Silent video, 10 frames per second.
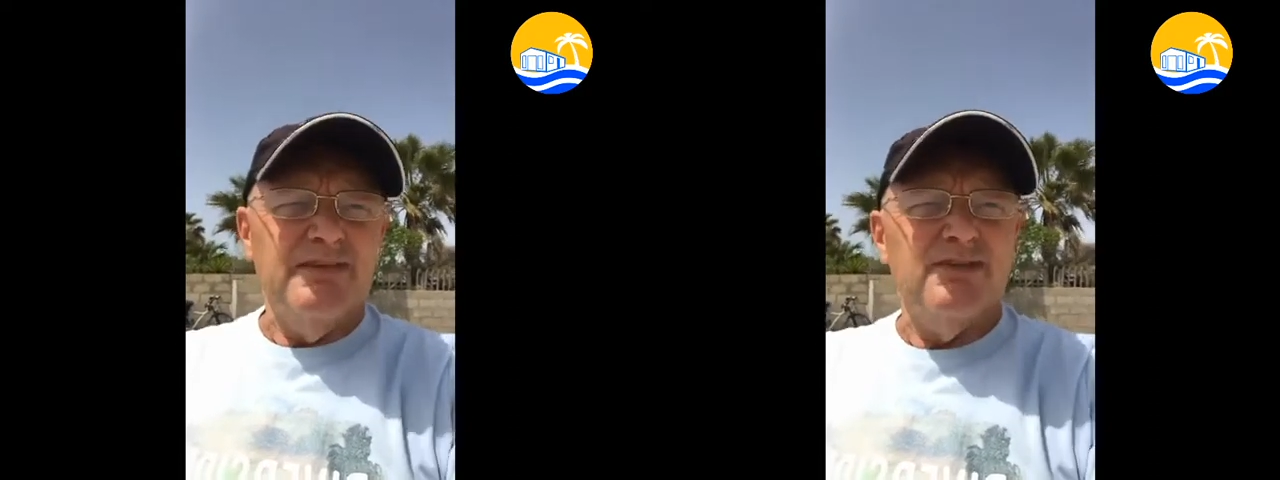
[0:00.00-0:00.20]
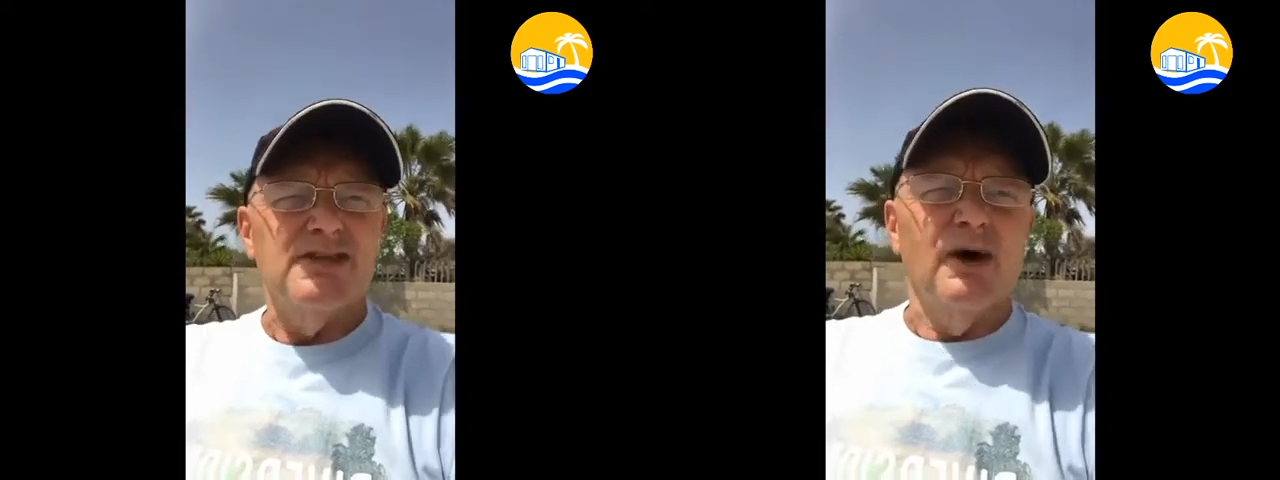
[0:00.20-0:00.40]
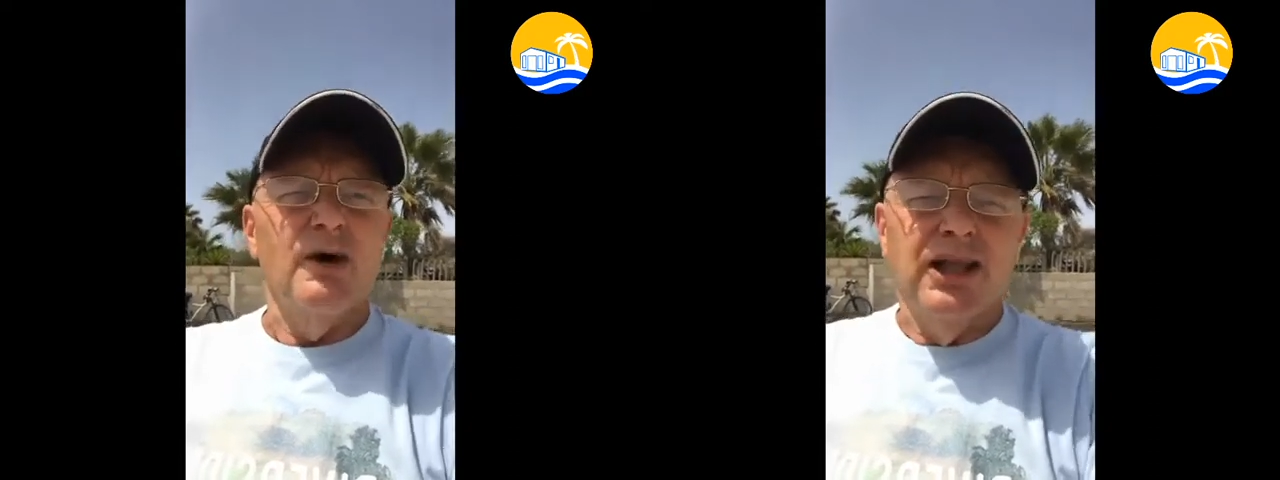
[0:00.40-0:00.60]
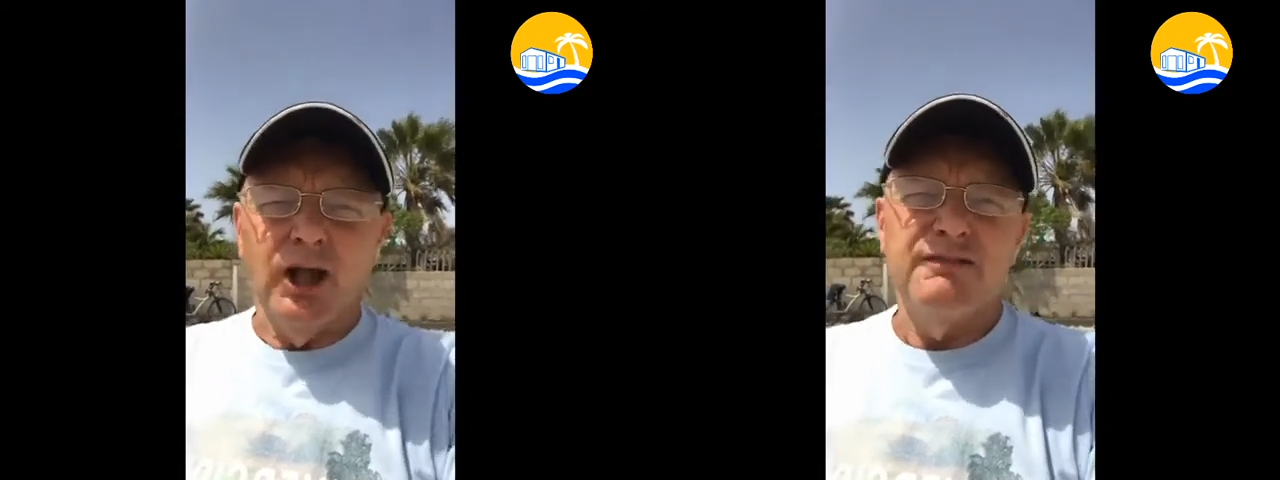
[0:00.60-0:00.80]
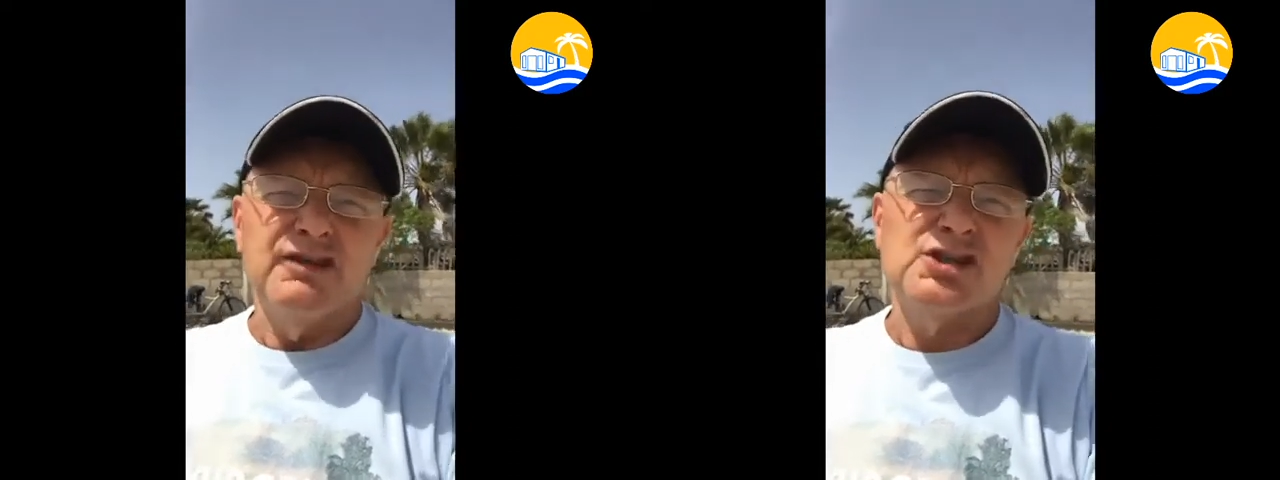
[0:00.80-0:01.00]
Even though
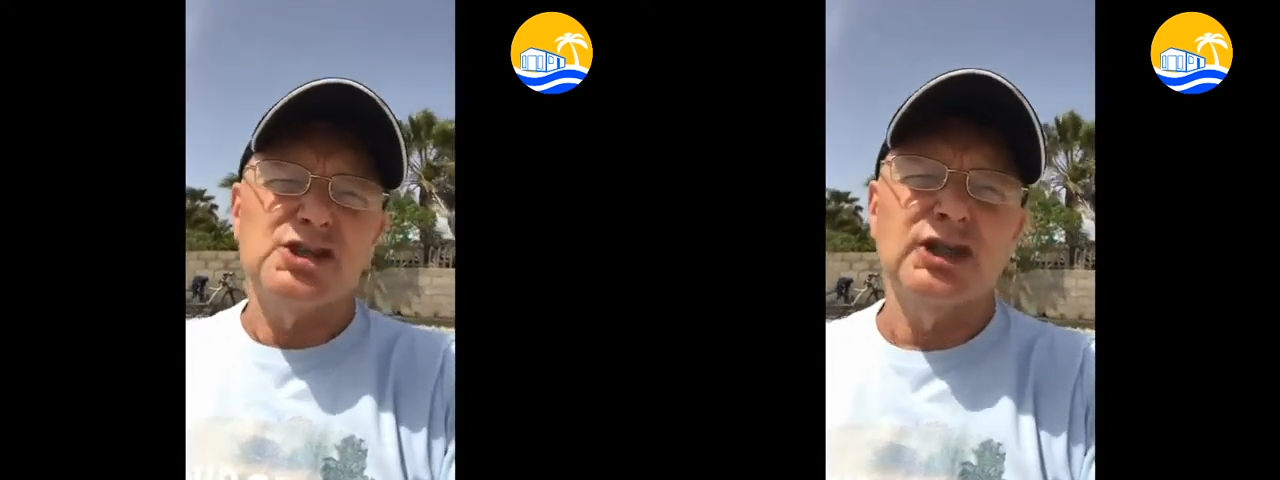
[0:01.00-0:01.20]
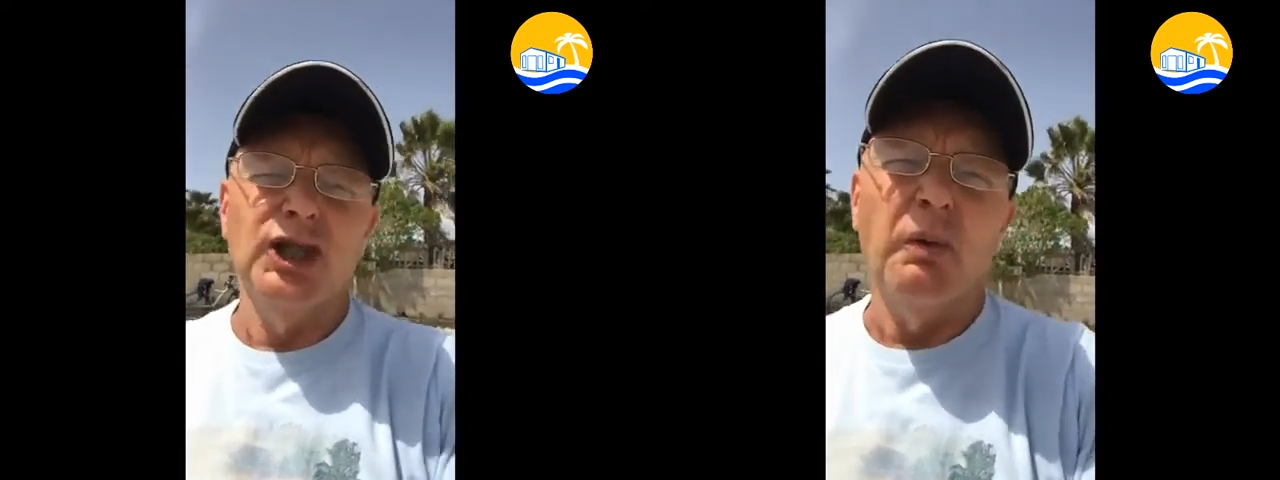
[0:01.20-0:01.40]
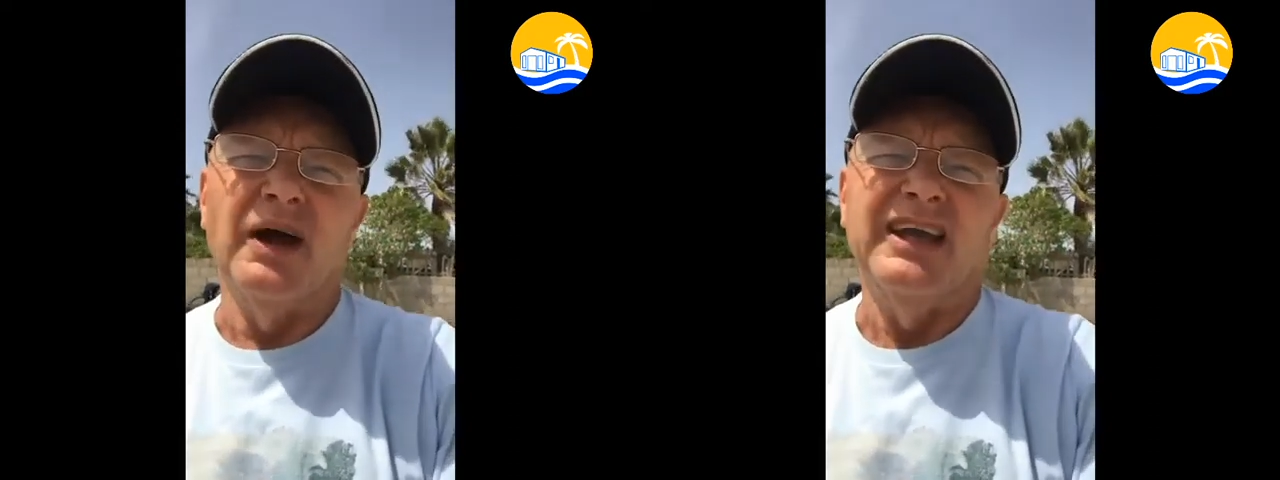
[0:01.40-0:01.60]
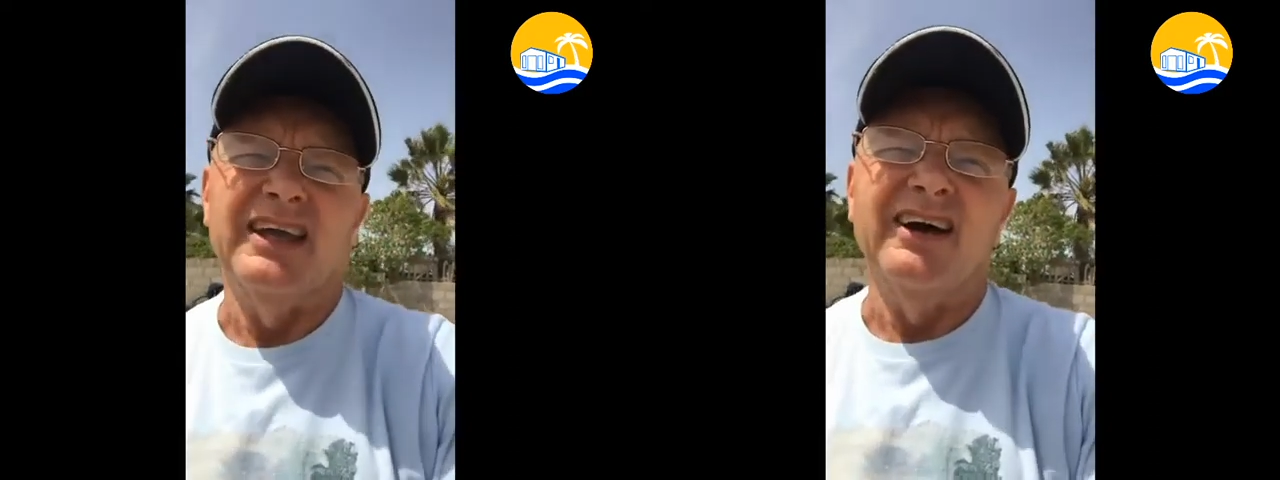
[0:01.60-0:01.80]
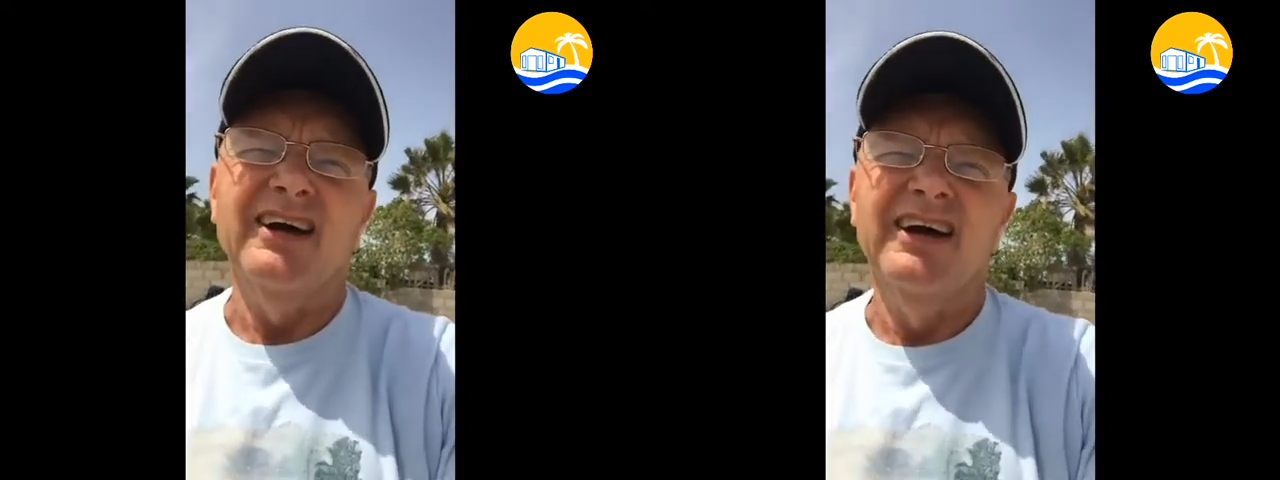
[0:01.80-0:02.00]
life is slower
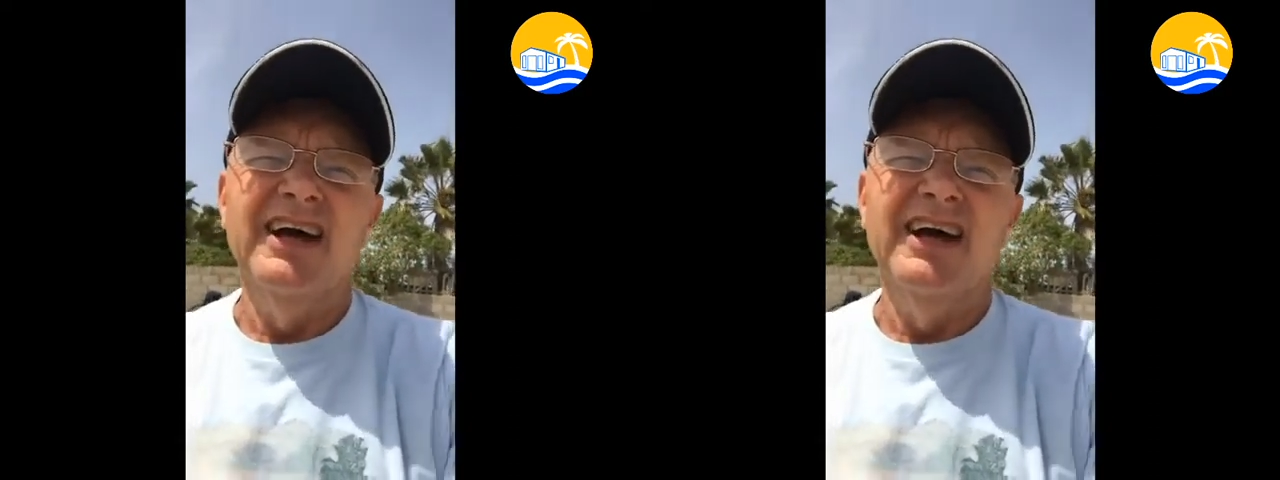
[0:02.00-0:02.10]
here,